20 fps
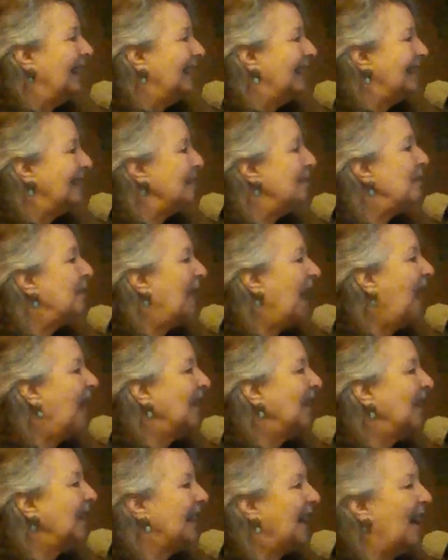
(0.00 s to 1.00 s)

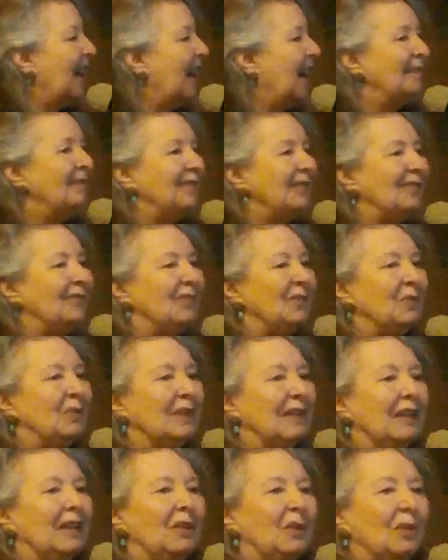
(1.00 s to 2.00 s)
symbolic of, if you
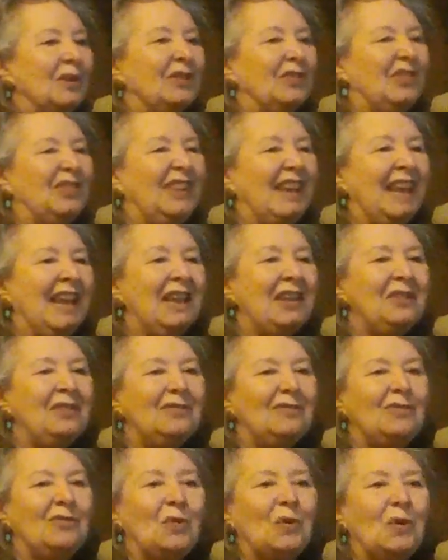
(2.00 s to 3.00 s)
will, or stand
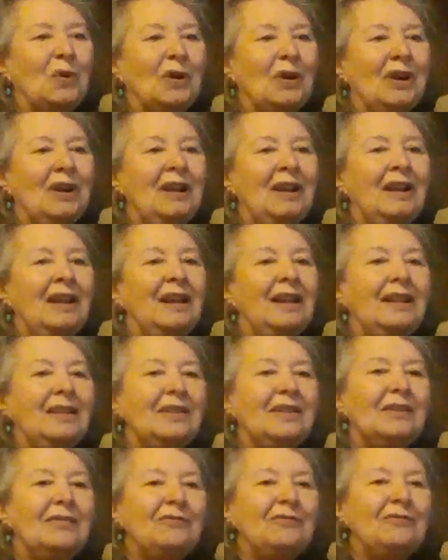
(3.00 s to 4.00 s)
for
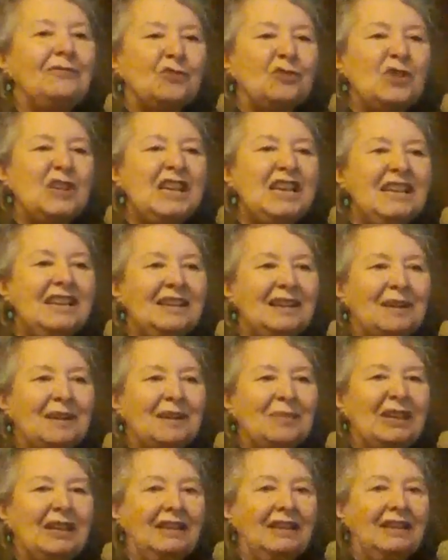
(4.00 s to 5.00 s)
the freedom,
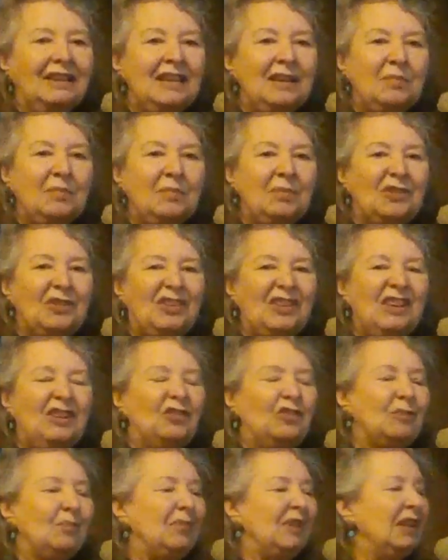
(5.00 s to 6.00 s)
the liberty
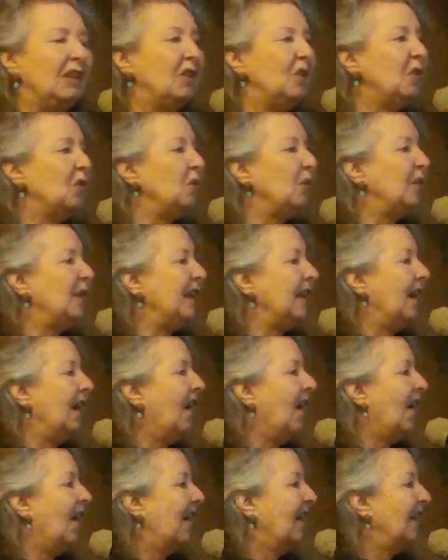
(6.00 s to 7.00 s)
to be who we
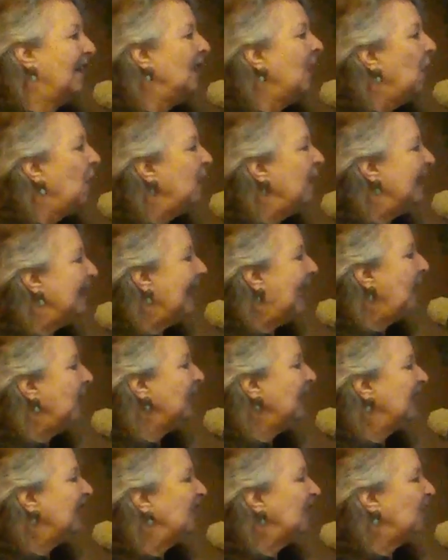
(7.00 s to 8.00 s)
are
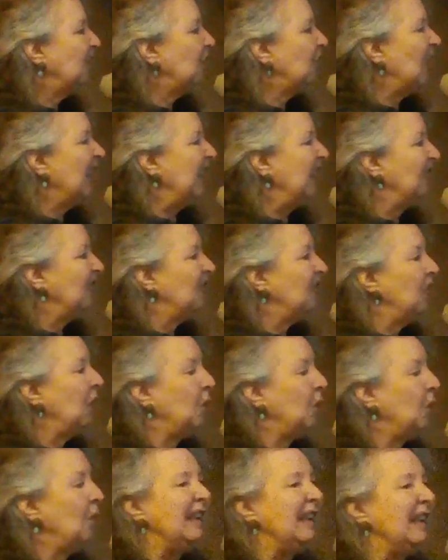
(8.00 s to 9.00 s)
without constraints,
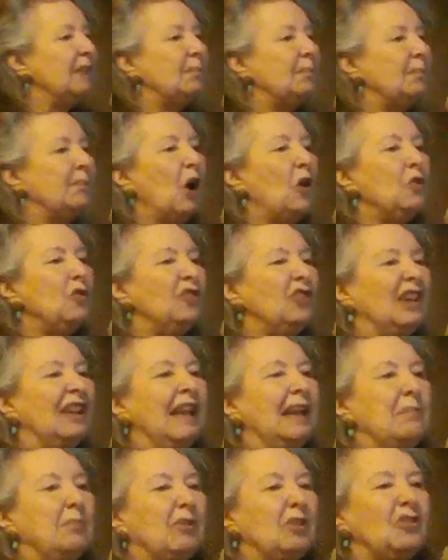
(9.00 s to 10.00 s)
nobody imposing
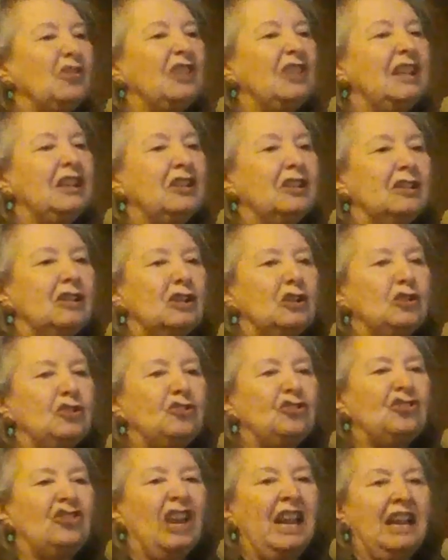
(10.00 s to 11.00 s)
a particular
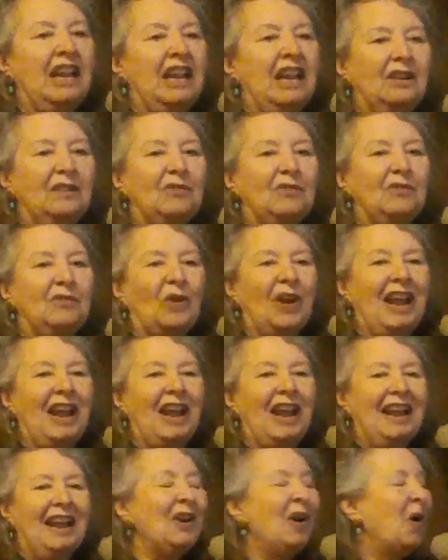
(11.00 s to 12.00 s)
shade of
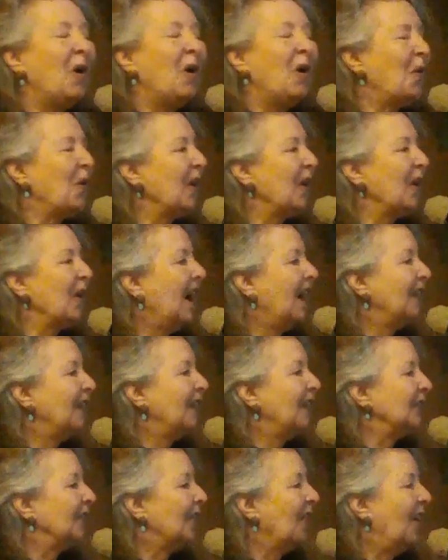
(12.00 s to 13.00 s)
gray or
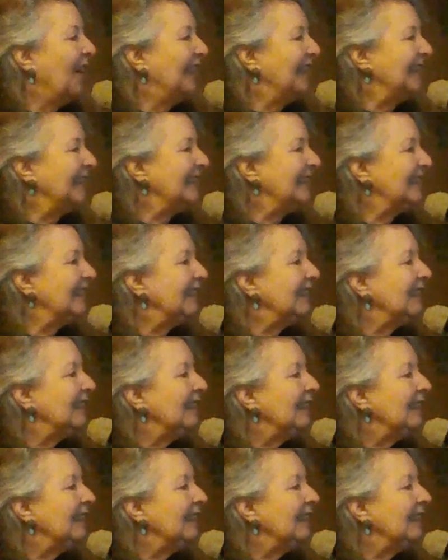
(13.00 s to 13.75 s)
color on us,